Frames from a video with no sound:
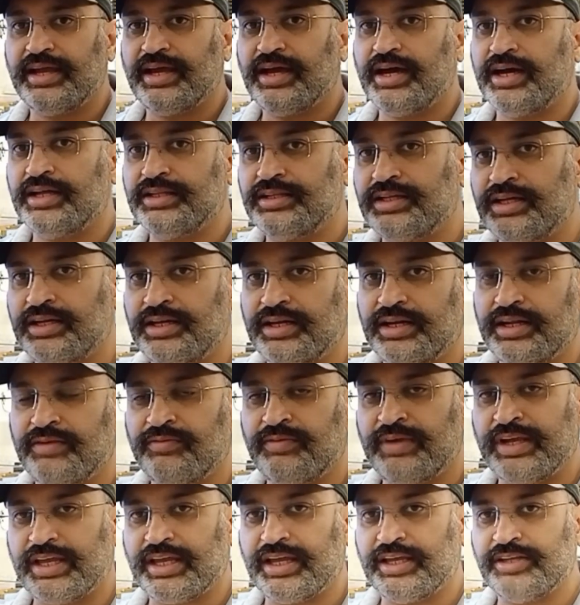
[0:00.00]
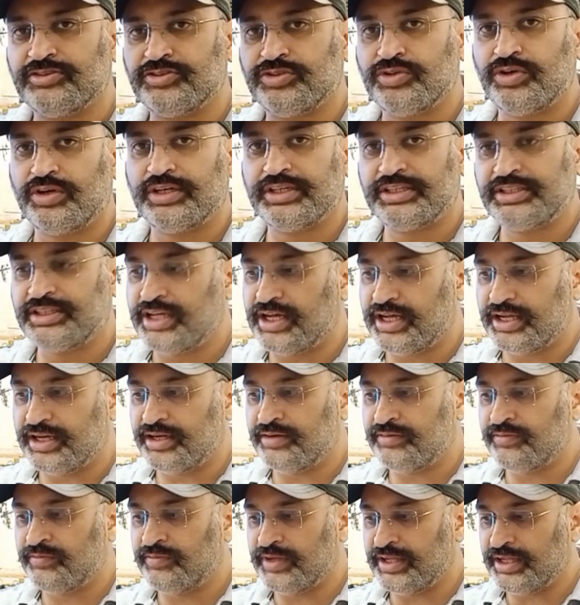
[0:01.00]
other wick is not done
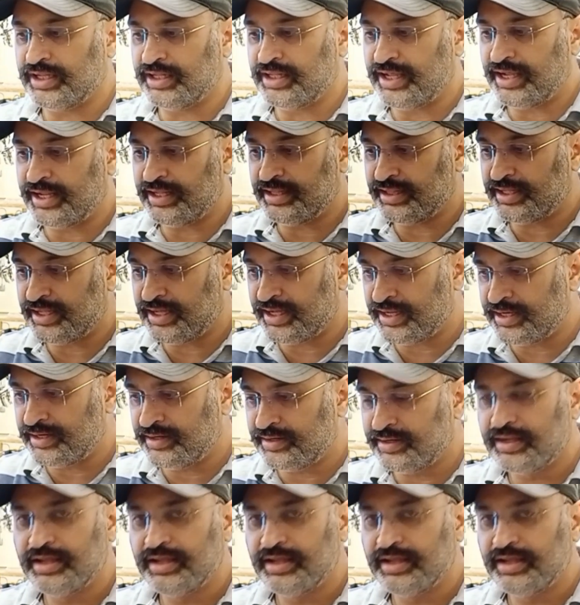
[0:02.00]
with, and then